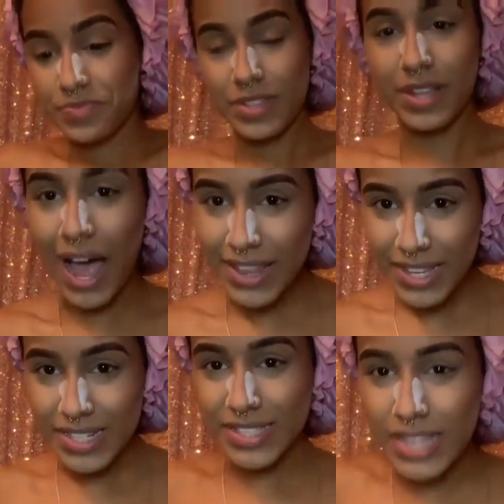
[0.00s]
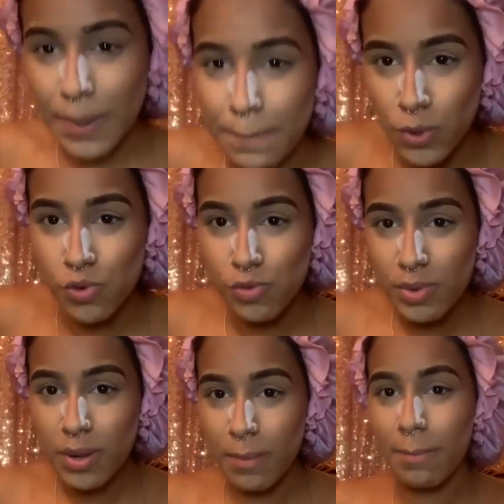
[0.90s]
Now I didn't say boom,
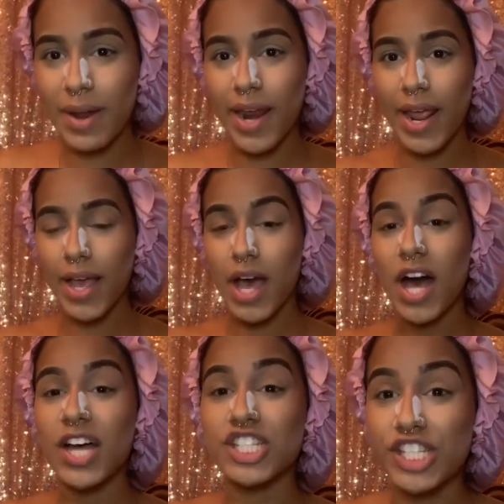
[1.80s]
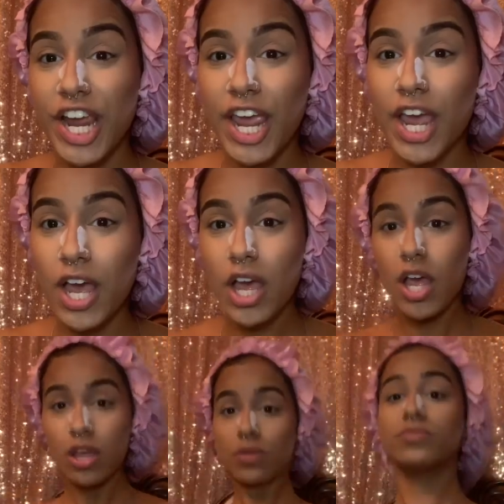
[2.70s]
but like her chair
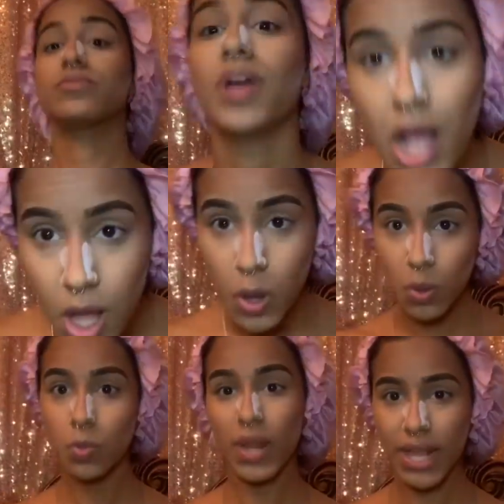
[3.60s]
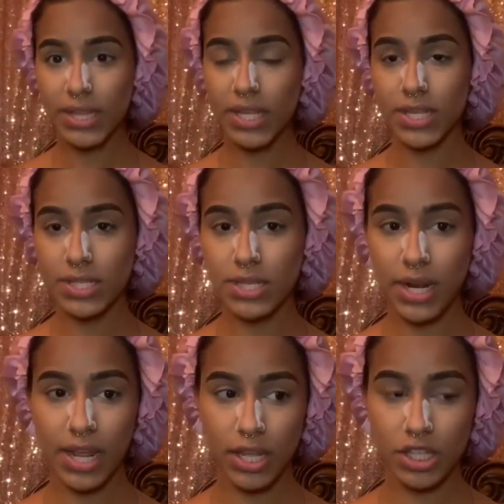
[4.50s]
went like this.
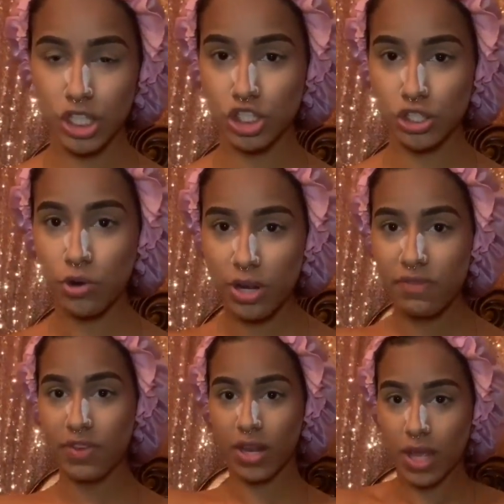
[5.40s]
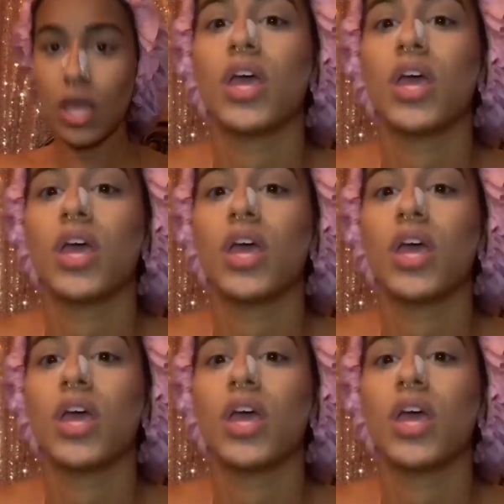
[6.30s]
Like the shorty really,